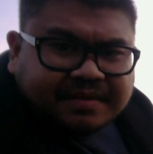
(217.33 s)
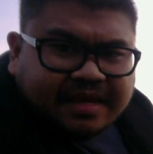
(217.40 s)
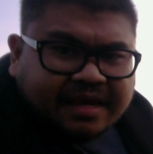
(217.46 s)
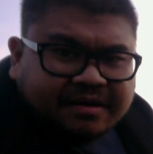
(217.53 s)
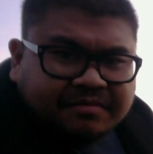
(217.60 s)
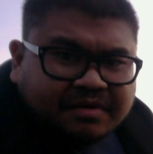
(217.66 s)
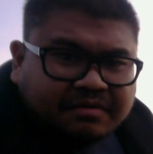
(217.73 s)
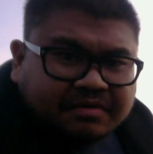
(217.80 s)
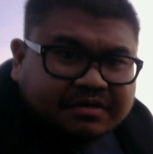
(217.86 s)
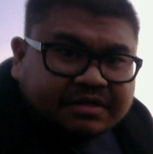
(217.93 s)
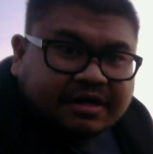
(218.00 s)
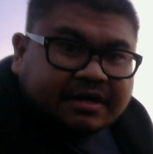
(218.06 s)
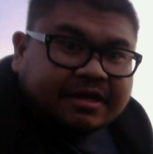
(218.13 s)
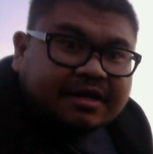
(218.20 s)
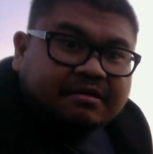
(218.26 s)
and we were
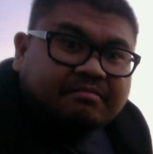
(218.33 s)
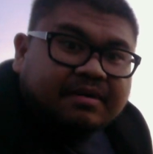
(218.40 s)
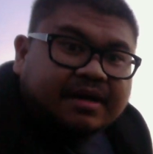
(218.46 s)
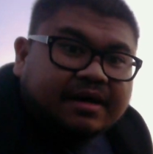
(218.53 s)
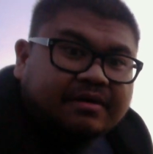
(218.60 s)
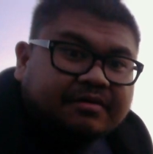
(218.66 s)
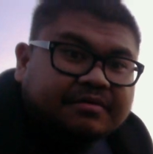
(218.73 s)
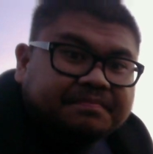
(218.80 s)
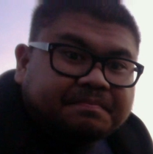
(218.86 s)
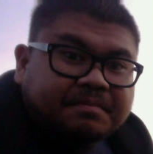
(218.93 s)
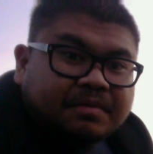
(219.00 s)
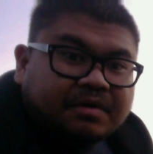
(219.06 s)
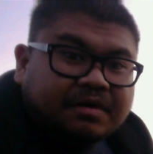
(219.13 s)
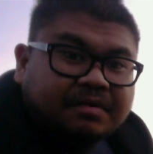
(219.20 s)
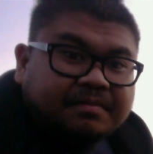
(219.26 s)
talking about
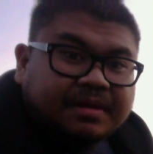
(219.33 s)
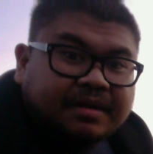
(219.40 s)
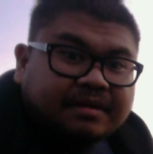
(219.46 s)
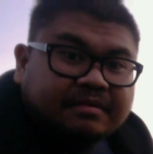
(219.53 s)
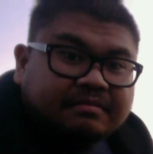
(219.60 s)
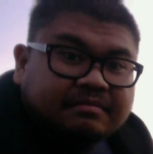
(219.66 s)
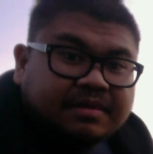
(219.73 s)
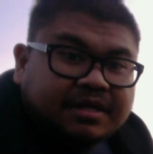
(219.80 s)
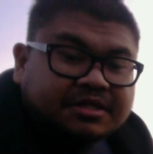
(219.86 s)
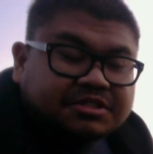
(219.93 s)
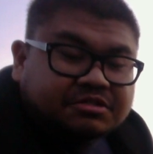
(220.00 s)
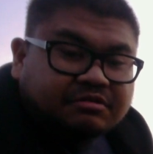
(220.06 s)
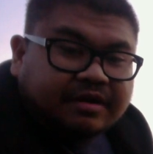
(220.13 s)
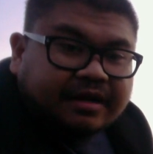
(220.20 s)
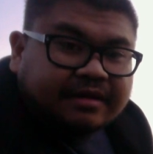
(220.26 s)
urban
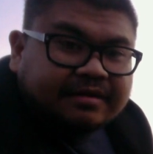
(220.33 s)
ministry.